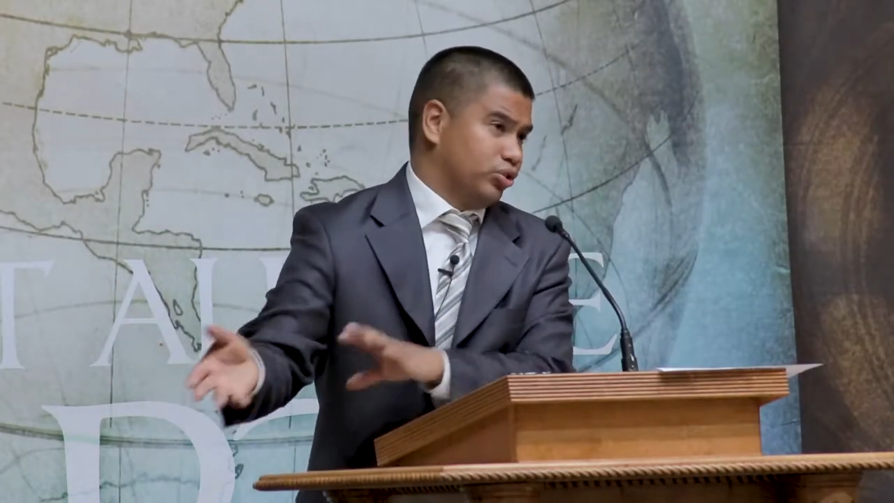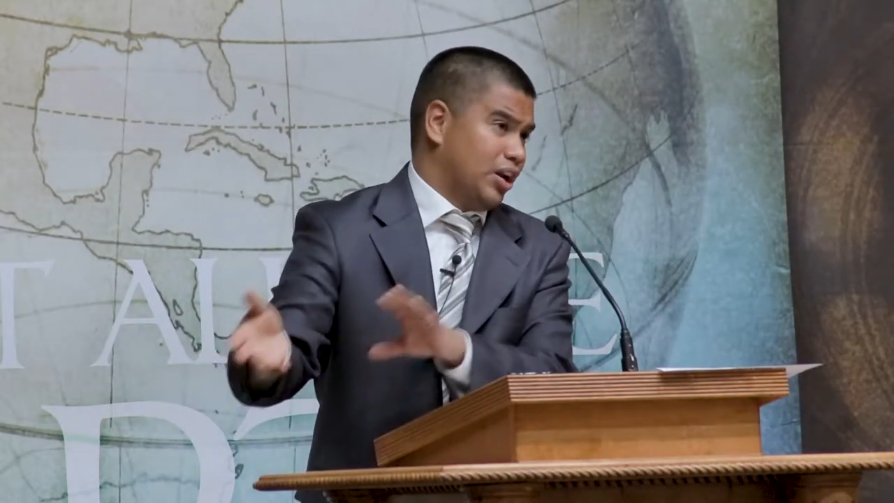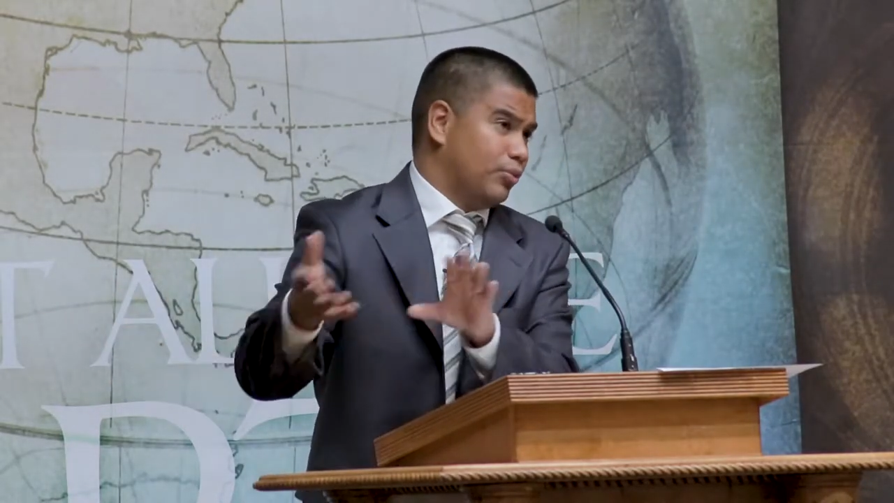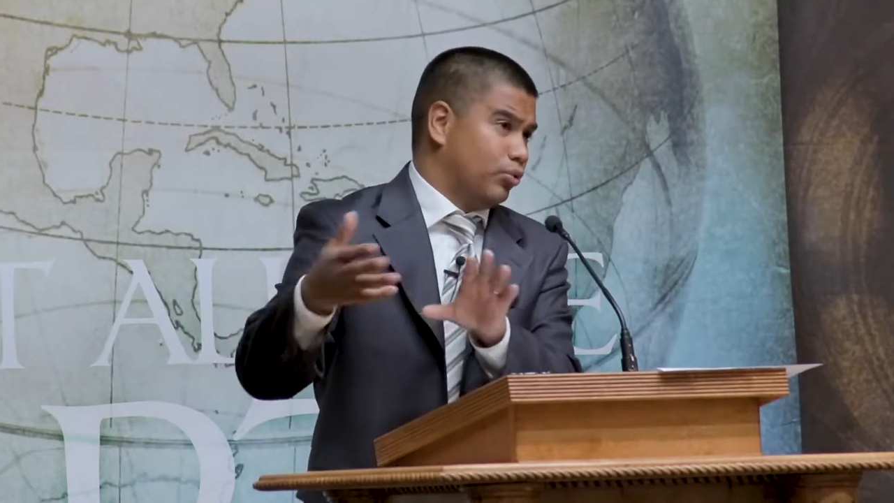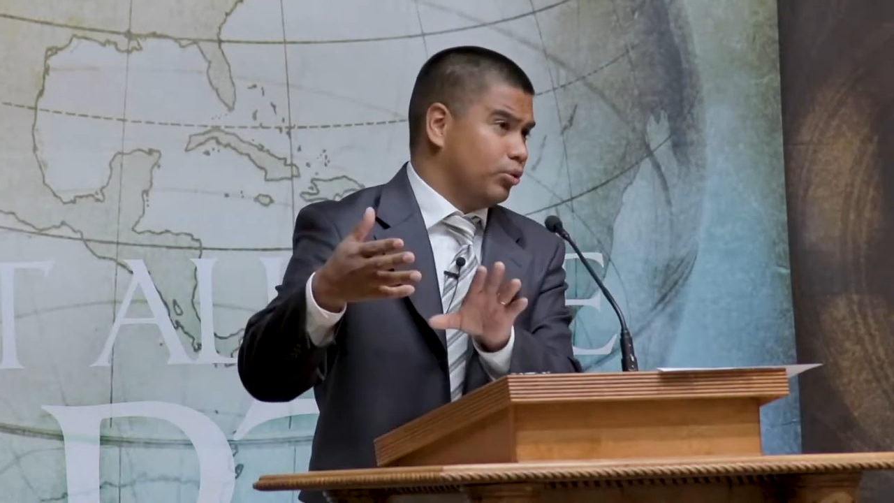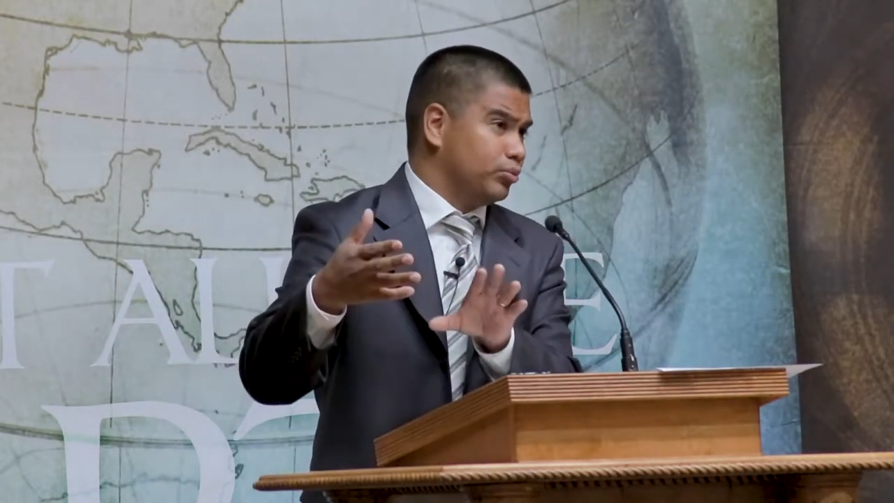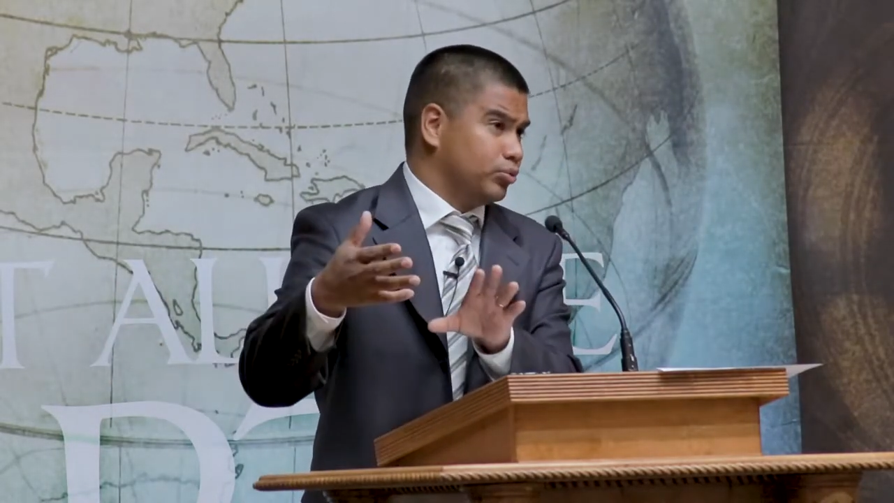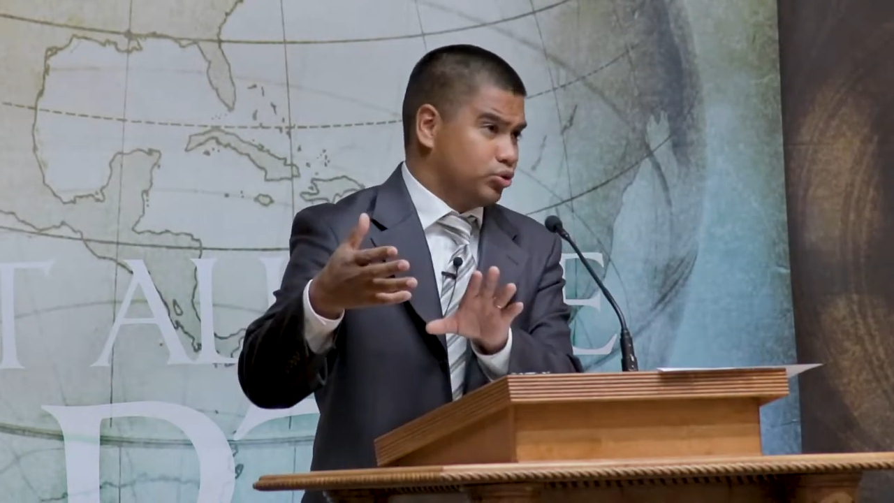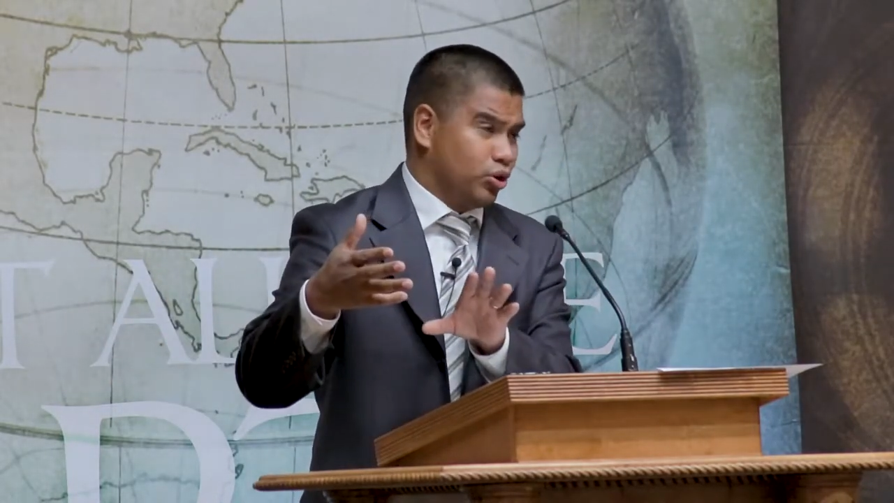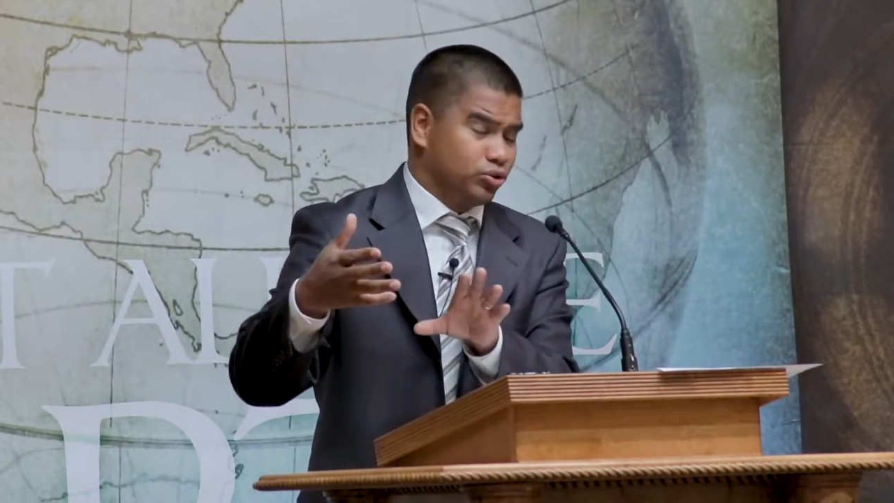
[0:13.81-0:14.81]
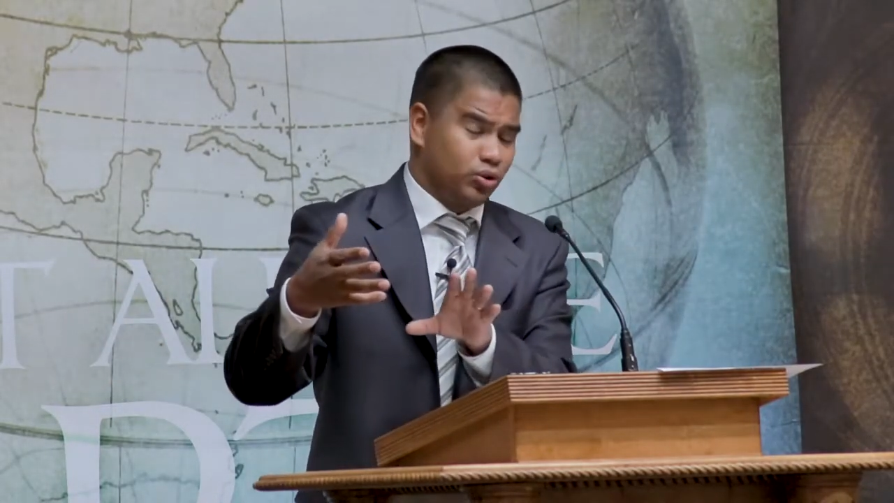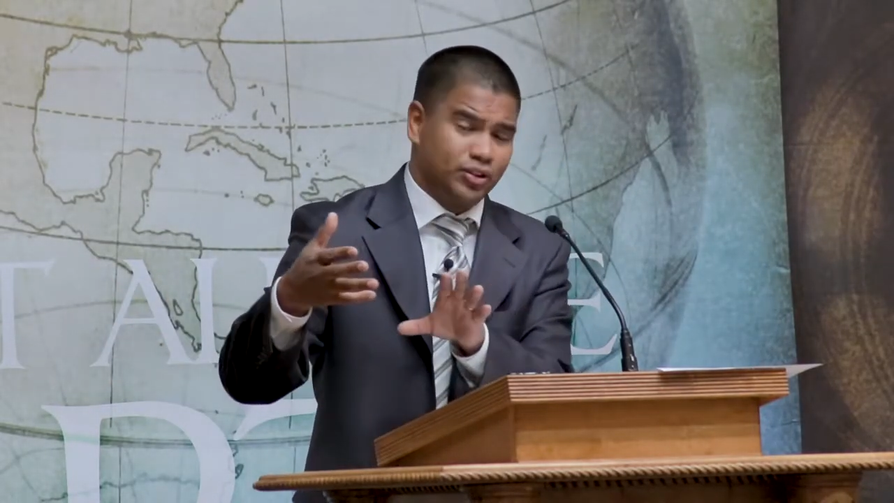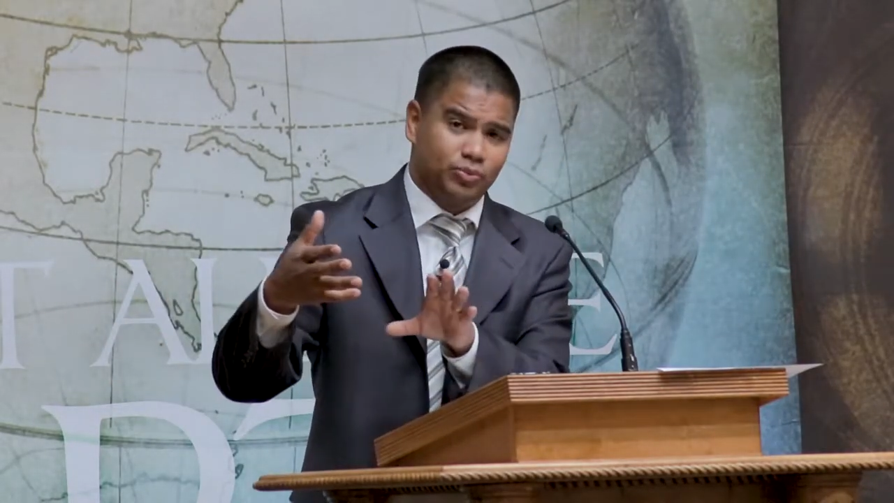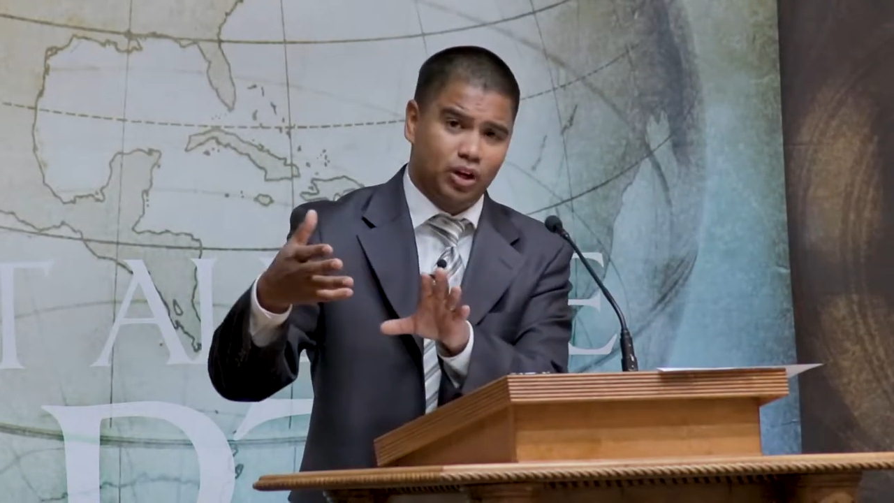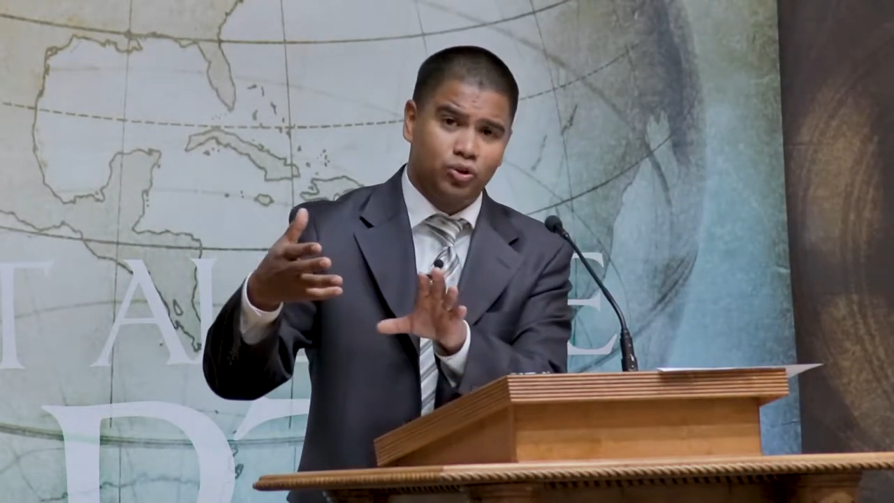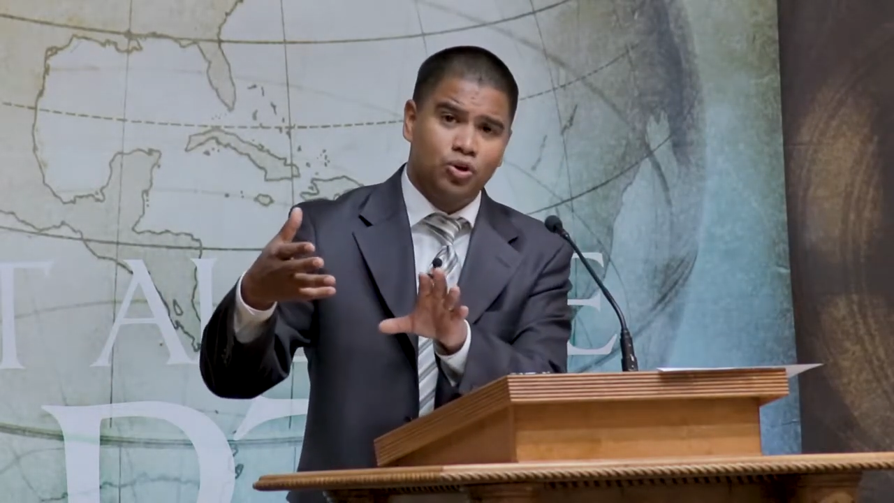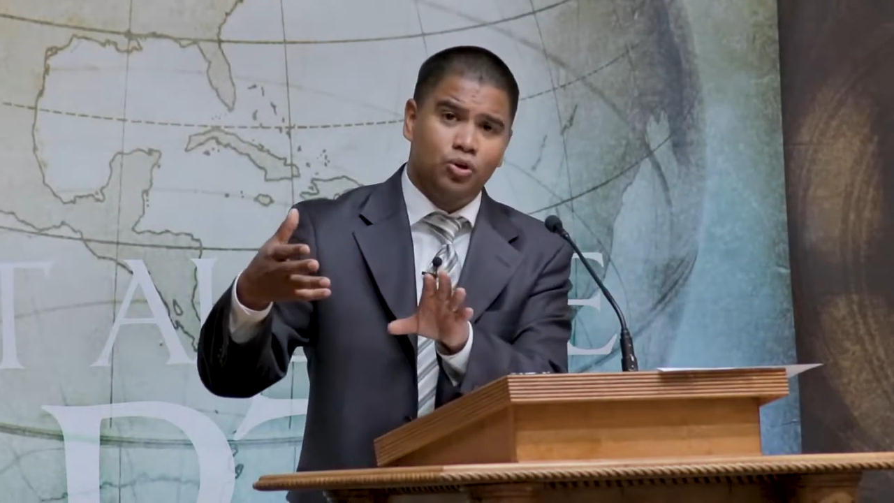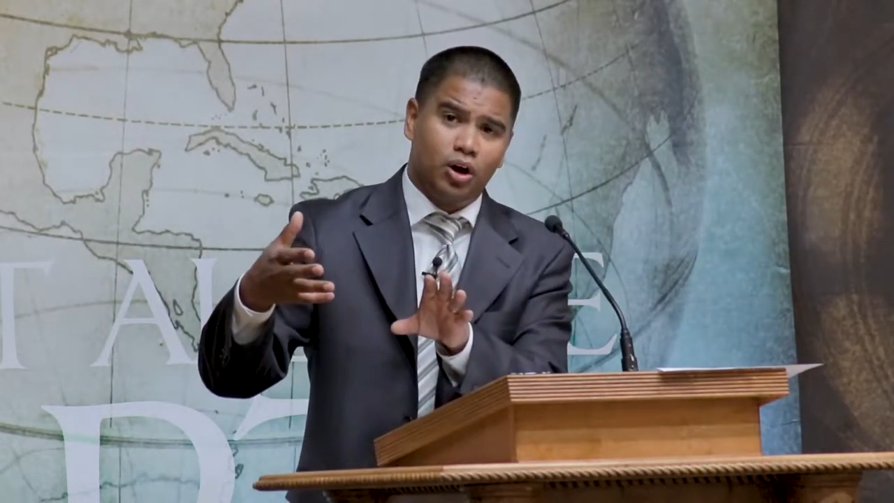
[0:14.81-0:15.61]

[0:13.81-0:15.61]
did not join themselves.